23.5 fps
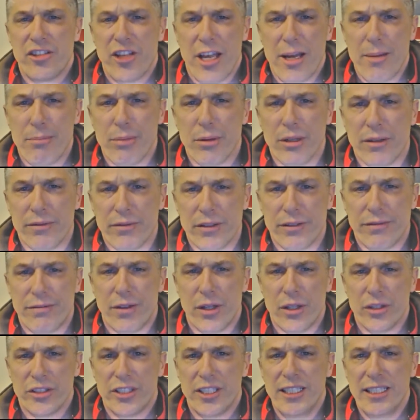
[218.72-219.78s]
example of a
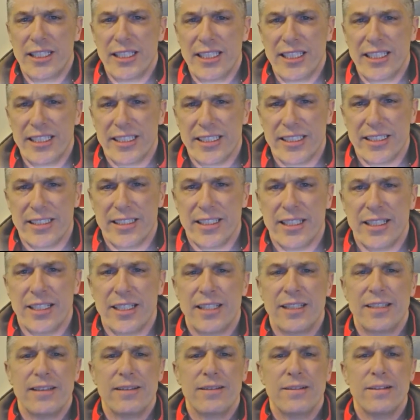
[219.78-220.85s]
faulty lead-in,
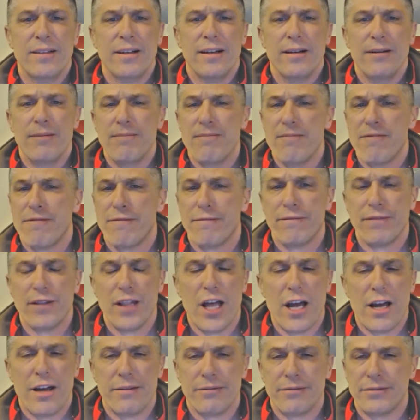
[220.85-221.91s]

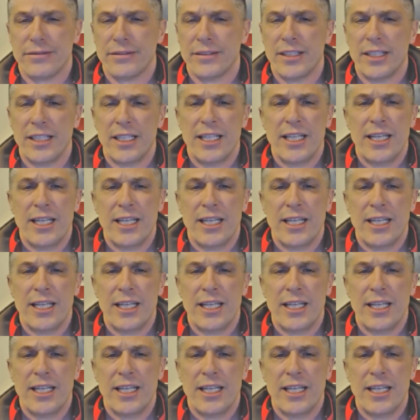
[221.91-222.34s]
fluff.